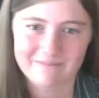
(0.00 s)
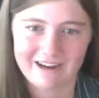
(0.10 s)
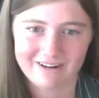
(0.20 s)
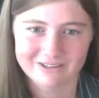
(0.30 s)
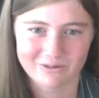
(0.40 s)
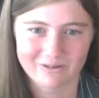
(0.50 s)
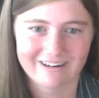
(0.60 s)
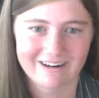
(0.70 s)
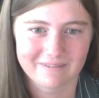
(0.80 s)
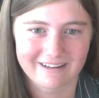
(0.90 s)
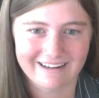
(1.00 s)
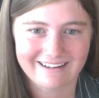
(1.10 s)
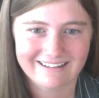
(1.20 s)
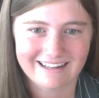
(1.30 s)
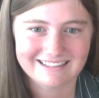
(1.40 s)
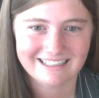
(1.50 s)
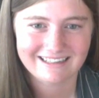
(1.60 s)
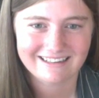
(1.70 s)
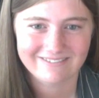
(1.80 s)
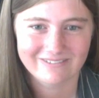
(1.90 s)
back on tour. I'm like, that's
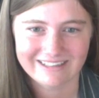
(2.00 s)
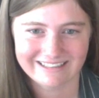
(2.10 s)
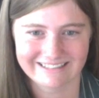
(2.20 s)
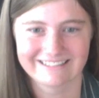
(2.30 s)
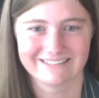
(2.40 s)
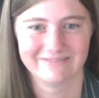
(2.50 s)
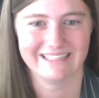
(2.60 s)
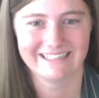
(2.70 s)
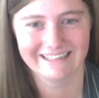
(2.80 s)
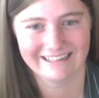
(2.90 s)
like weird to me. I